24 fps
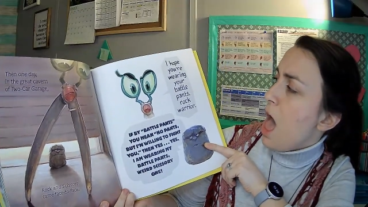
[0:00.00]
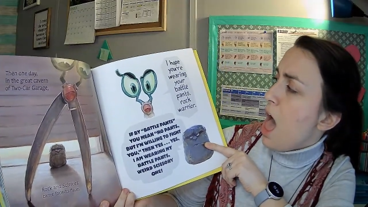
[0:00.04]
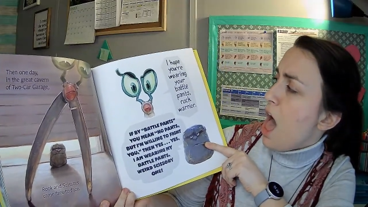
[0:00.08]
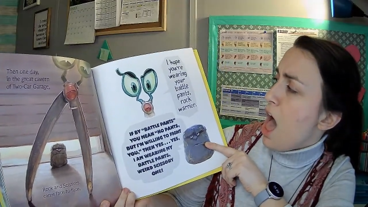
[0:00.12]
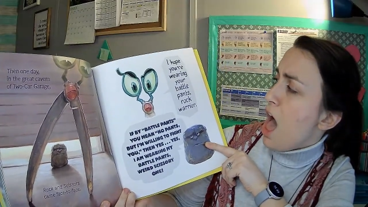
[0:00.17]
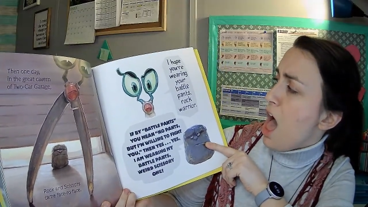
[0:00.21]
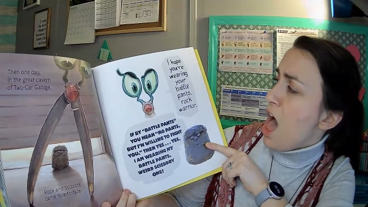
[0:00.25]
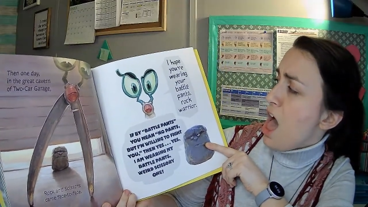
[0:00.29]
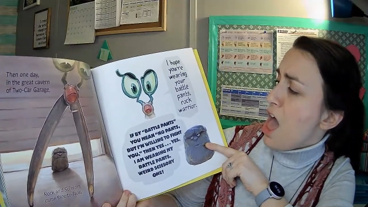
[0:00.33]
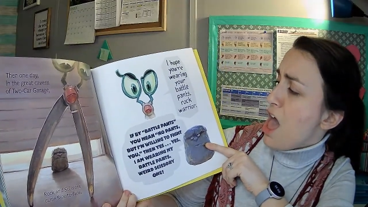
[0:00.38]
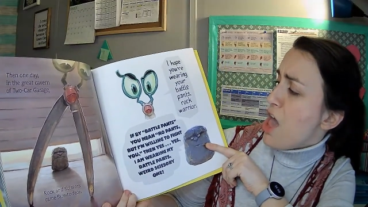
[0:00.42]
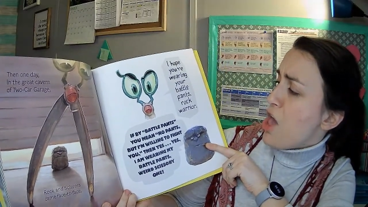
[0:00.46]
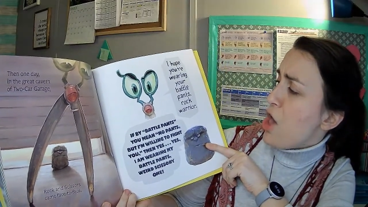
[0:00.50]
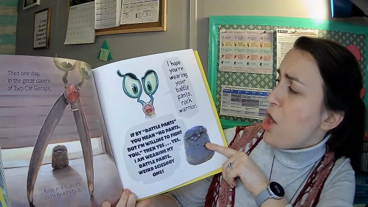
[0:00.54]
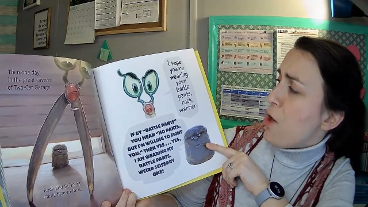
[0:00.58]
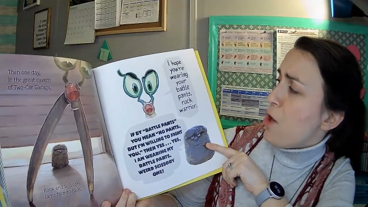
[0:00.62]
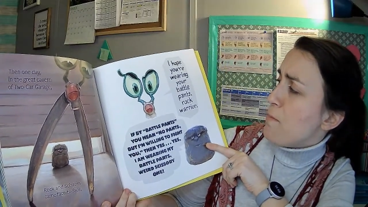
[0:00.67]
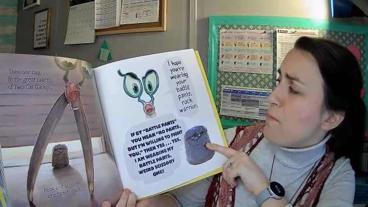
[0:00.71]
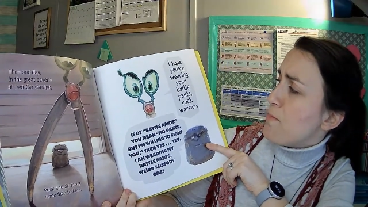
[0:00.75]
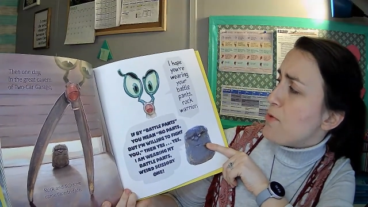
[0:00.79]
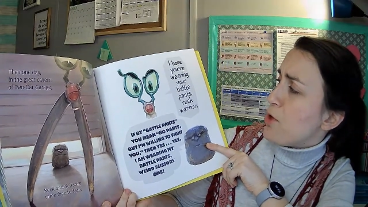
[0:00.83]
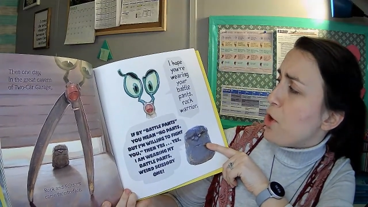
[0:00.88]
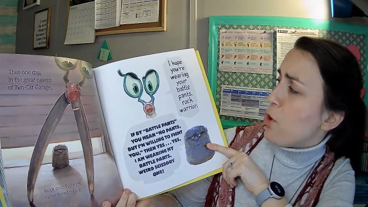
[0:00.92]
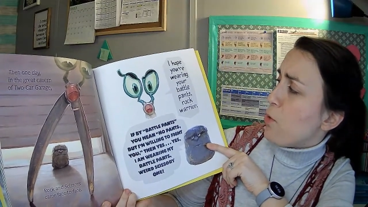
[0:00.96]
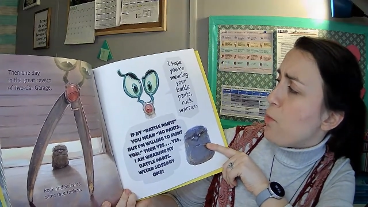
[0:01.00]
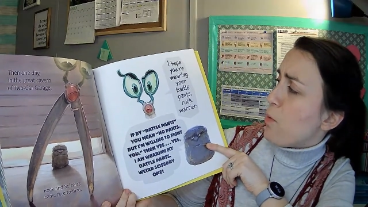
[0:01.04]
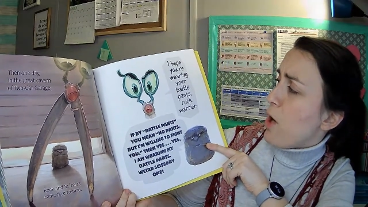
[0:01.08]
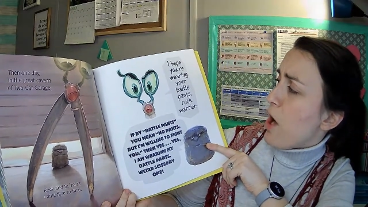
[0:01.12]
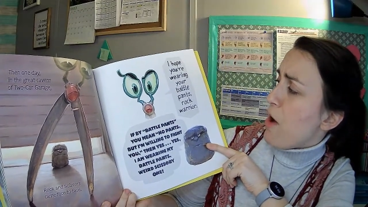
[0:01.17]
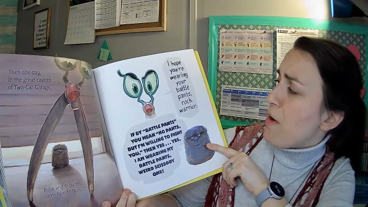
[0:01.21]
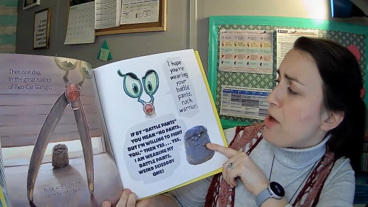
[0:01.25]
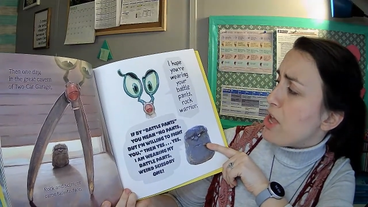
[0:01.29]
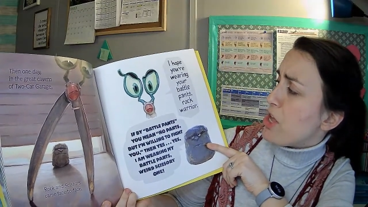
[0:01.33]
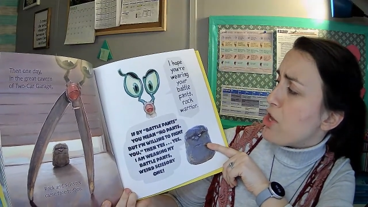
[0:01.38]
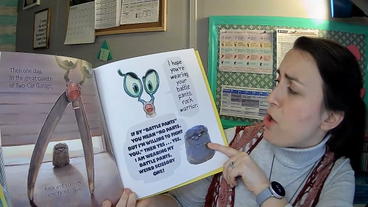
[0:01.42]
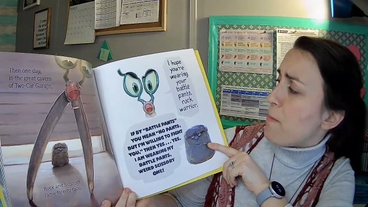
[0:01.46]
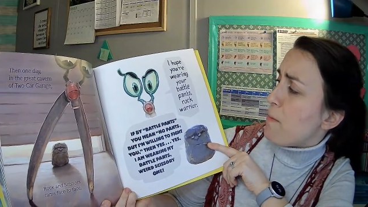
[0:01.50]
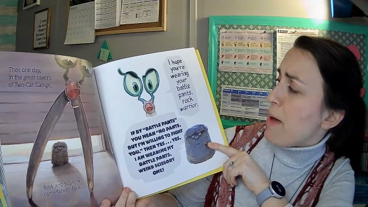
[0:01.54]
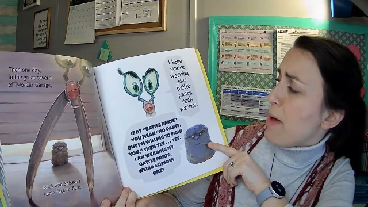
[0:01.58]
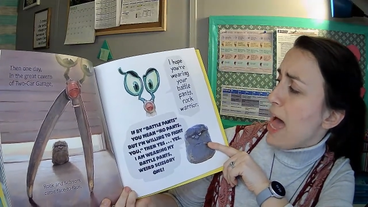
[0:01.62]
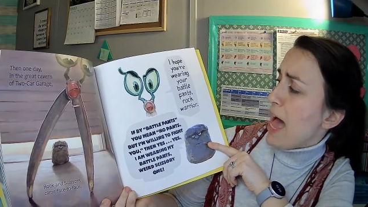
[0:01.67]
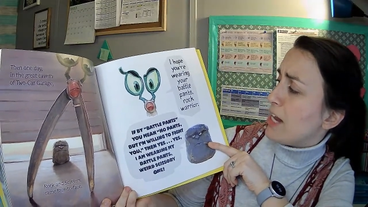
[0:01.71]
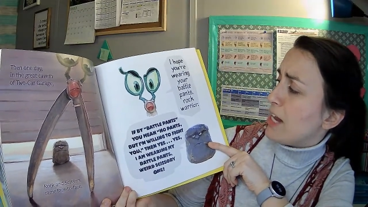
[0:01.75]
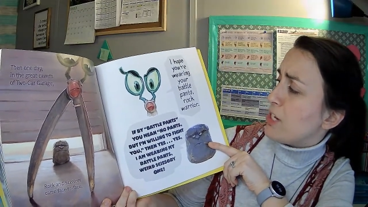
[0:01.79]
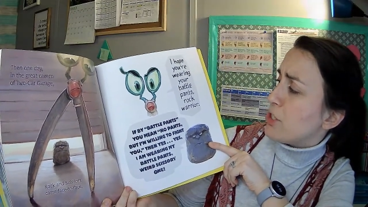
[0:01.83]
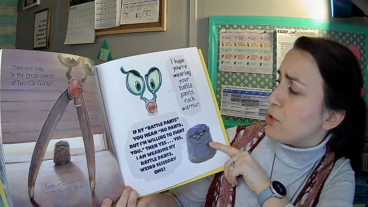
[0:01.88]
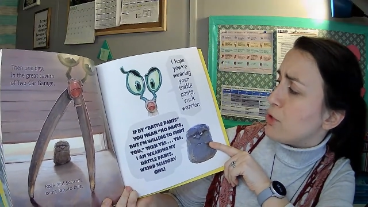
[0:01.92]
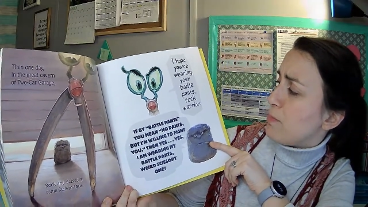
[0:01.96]
I hope you're wearing your
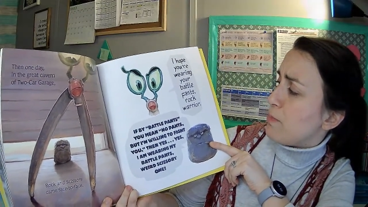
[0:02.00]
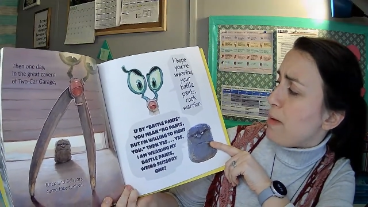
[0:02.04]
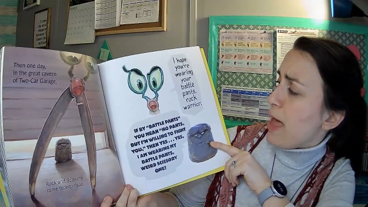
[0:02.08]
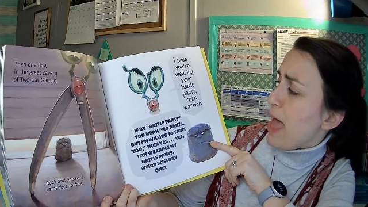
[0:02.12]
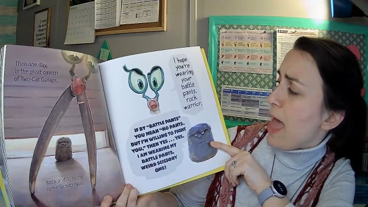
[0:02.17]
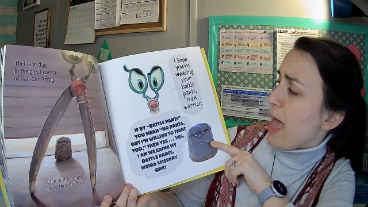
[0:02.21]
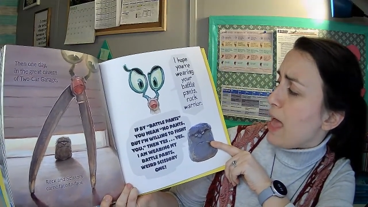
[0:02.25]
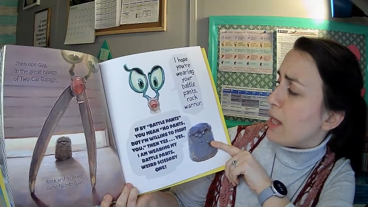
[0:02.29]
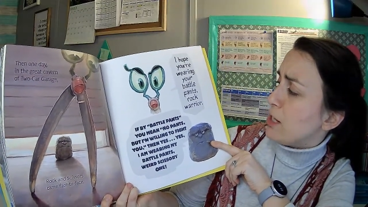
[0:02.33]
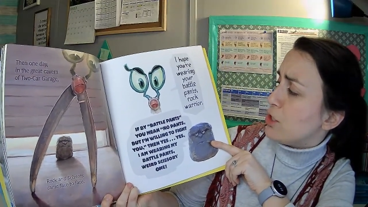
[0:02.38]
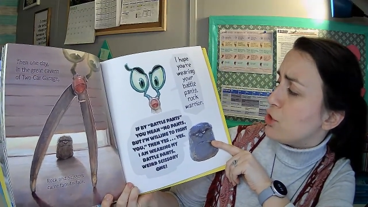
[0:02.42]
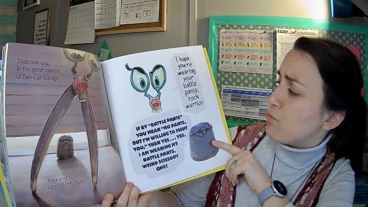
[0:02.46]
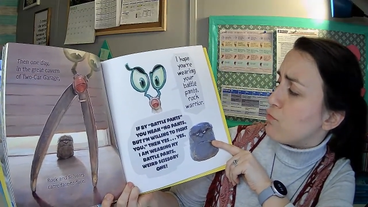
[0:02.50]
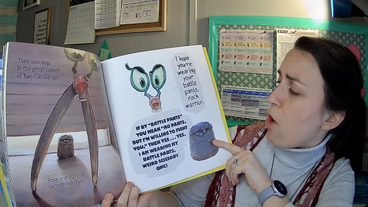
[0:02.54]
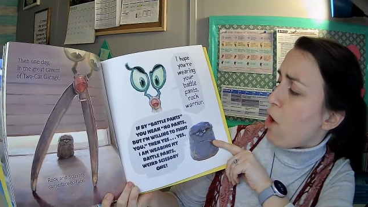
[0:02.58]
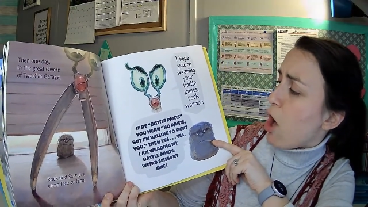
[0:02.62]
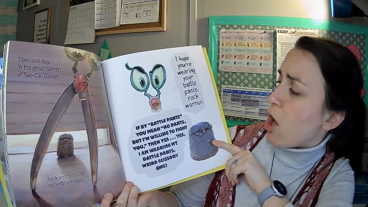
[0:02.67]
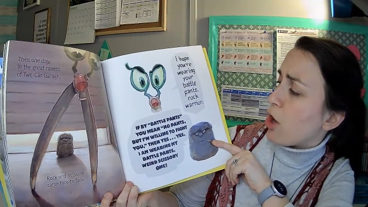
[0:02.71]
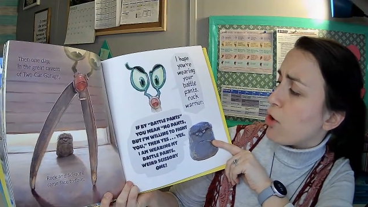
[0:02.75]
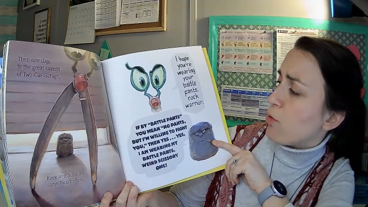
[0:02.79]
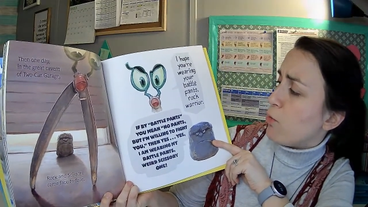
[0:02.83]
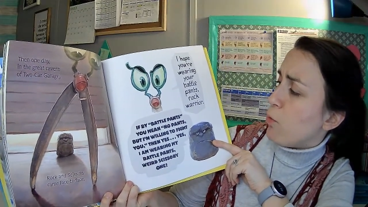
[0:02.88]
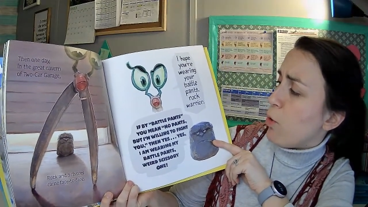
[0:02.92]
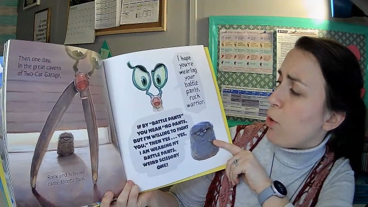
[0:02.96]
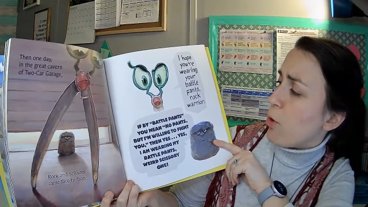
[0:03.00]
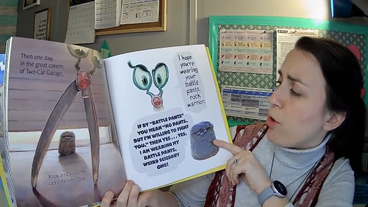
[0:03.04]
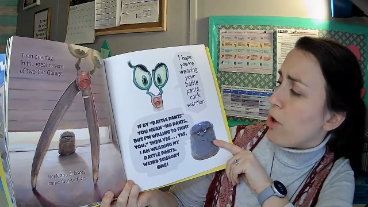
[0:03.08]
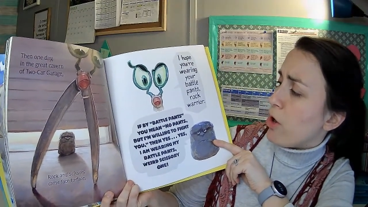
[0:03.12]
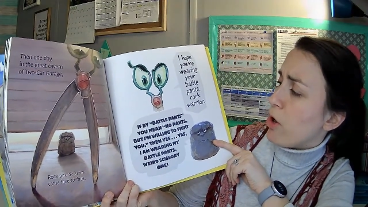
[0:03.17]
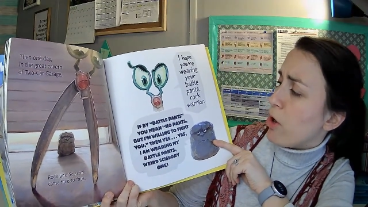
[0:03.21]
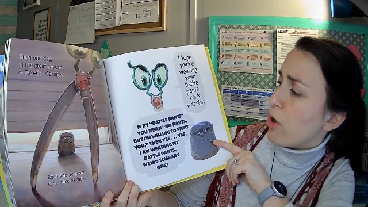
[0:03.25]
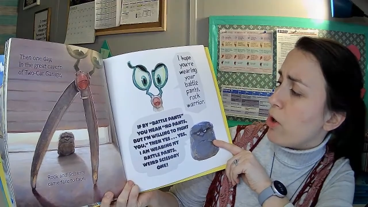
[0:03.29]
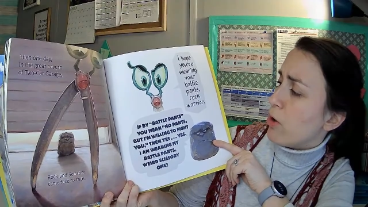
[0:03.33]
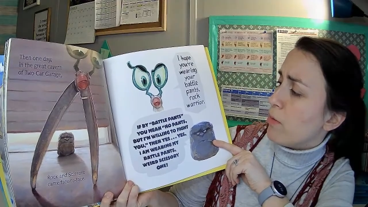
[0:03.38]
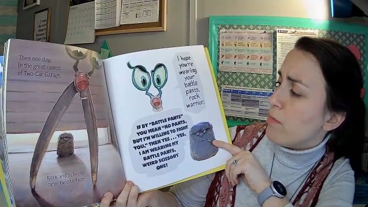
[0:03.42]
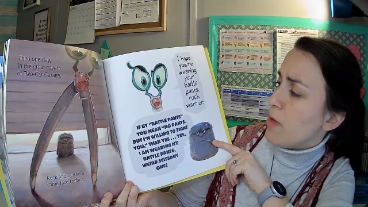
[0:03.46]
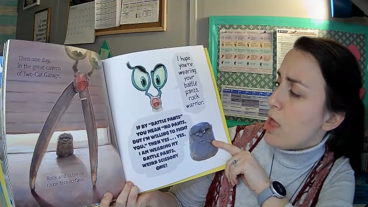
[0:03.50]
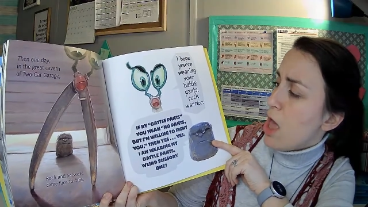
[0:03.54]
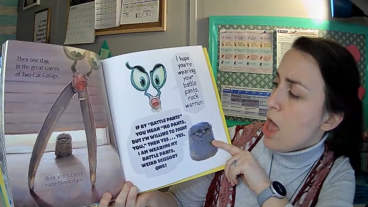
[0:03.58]
battle pants, Rock Warrior.